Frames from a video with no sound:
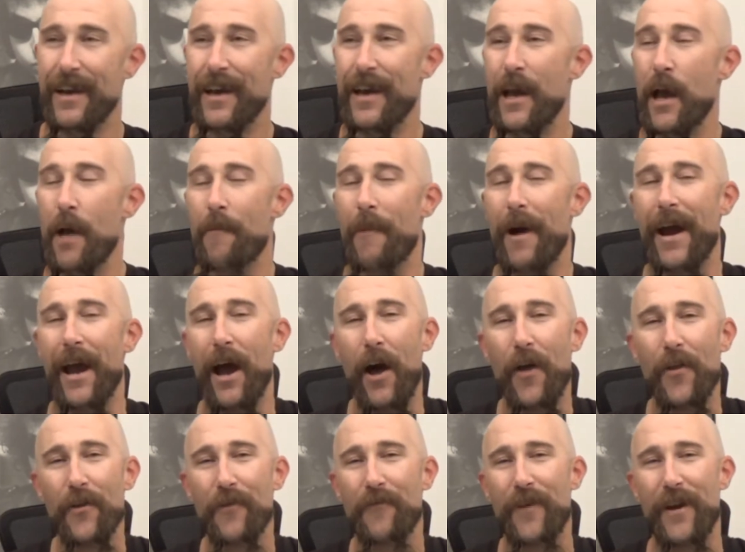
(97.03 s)
My
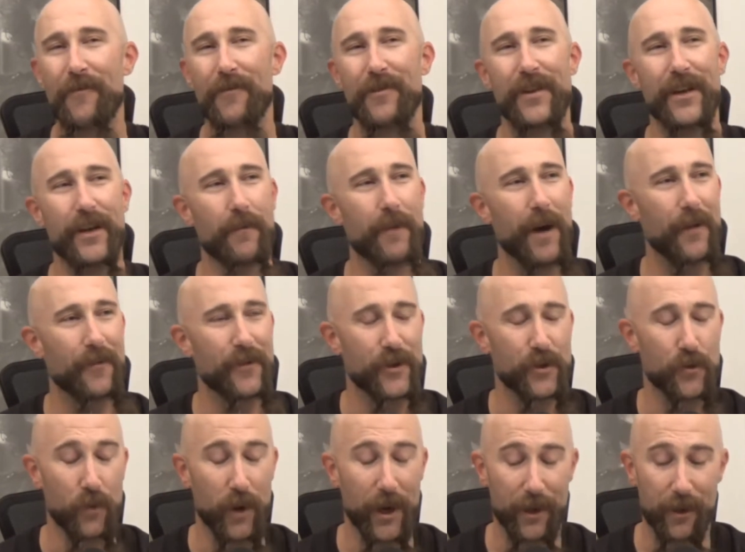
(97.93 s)
other favorite thing about
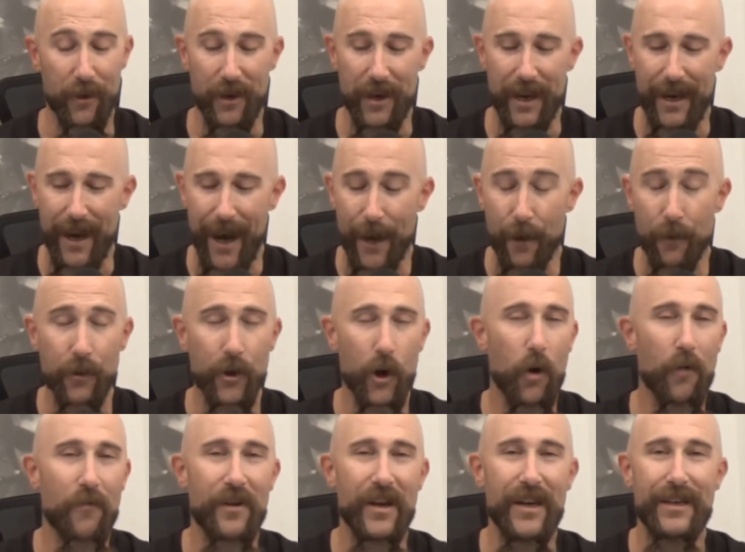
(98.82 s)
this record, and I don't know
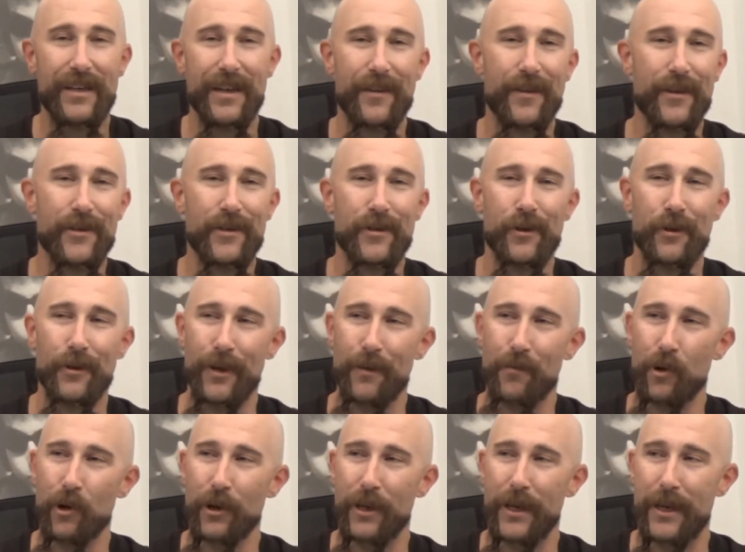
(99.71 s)
if he did this
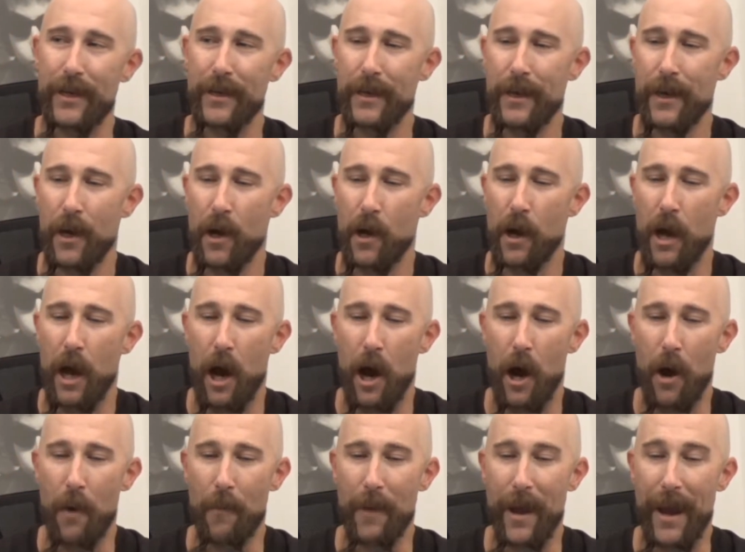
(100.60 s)
deliberately,
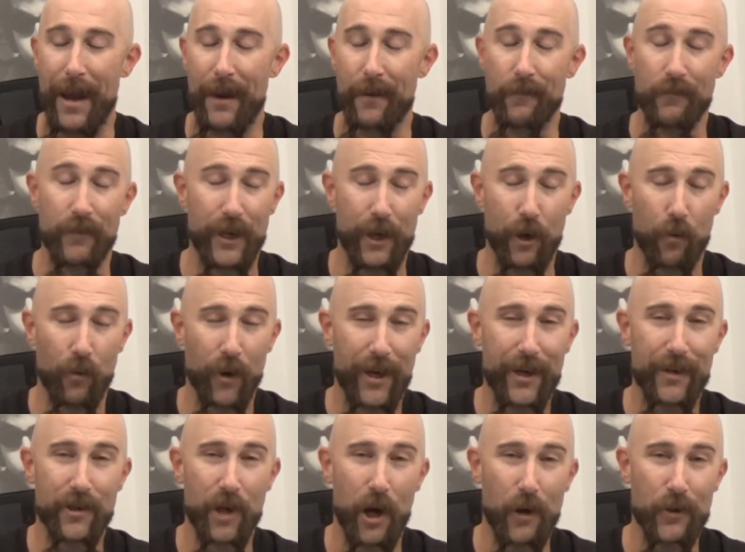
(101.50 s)
and, you know,
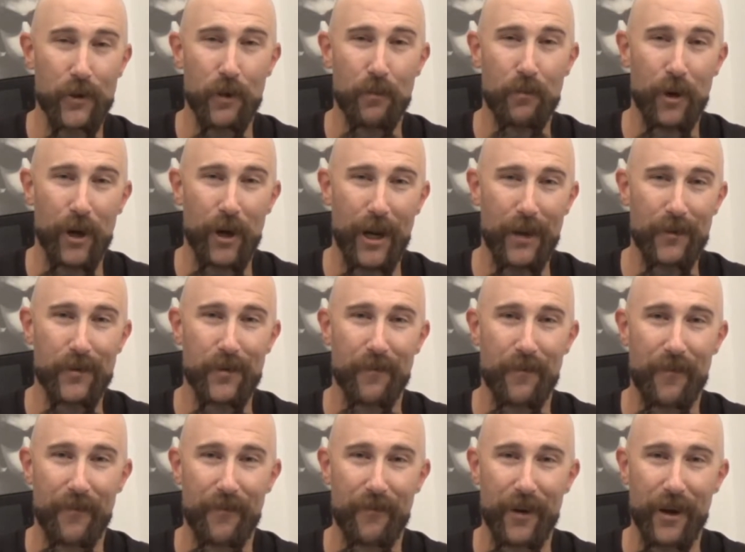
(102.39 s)
Rick has also put out some
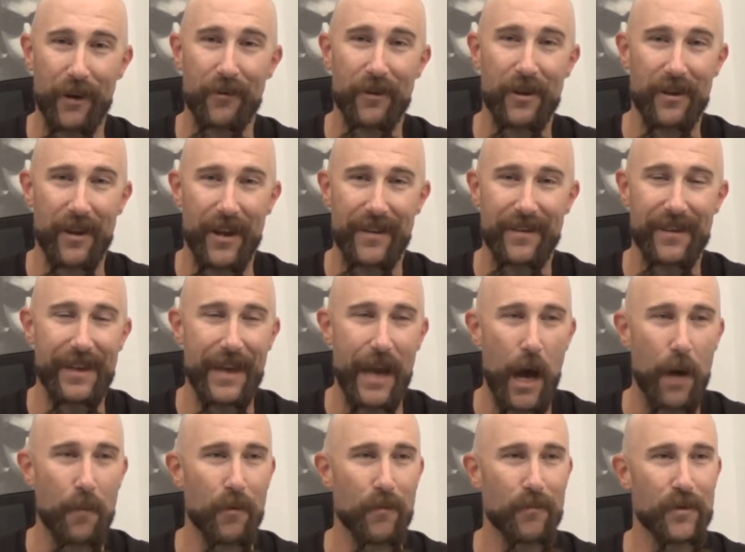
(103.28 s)
fairly lengthy
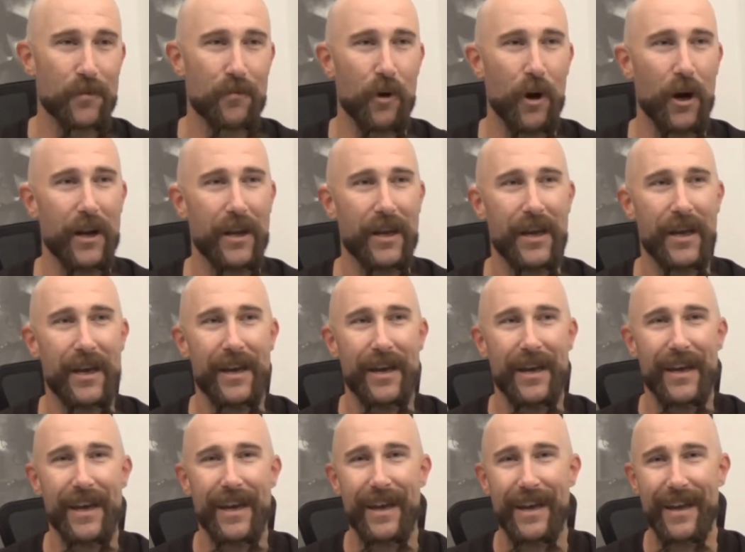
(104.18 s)
albums, but
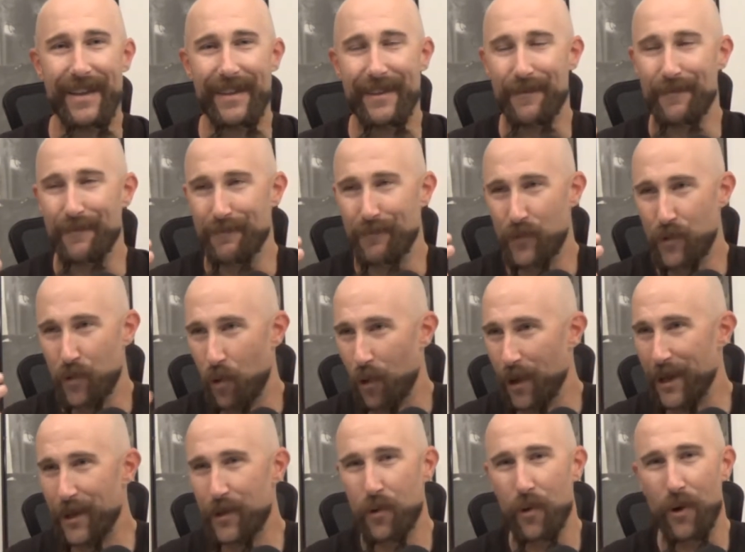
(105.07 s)
in
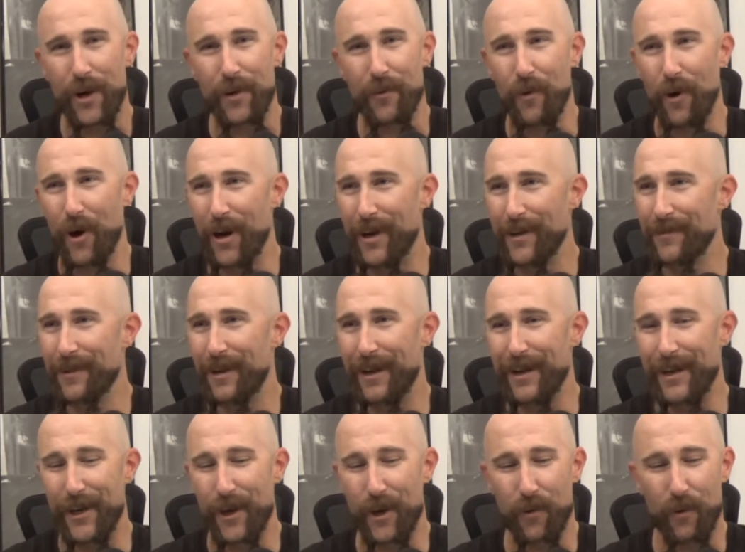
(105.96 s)
2021, a
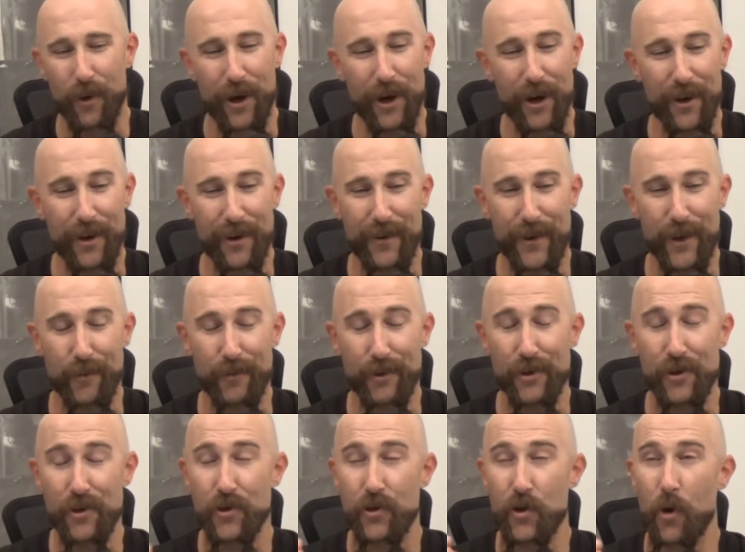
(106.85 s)
year where there were
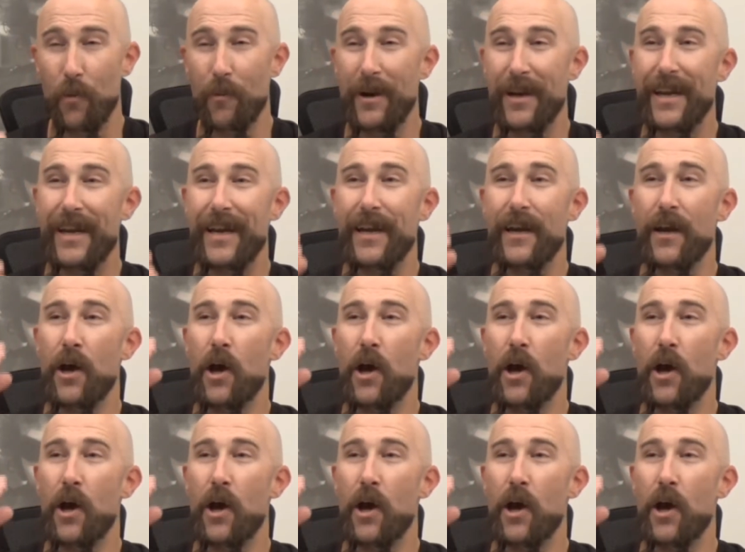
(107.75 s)
so many